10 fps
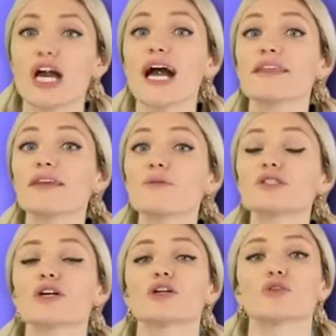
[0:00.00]
which I think
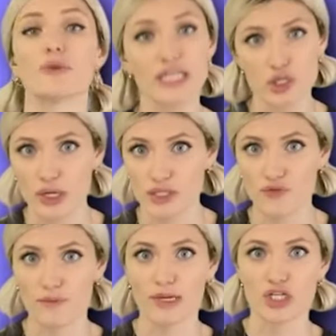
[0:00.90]
was a great
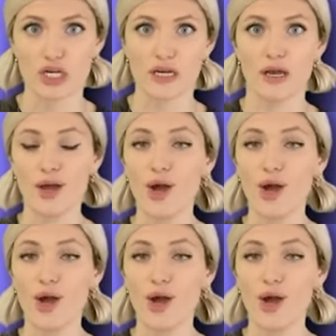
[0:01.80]
transformation